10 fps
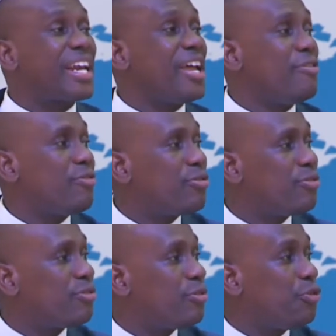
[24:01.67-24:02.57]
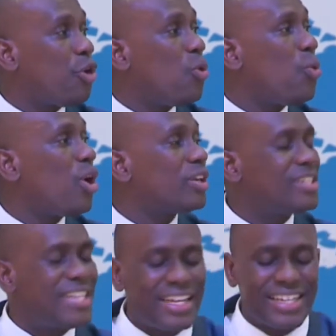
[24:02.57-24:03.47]
crave for
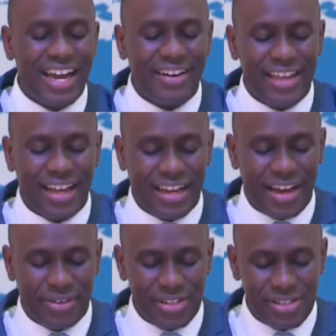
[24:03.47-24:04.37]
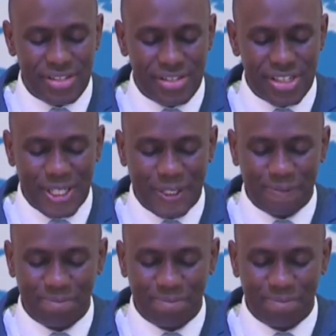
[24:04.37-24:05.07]
what that carrier carries.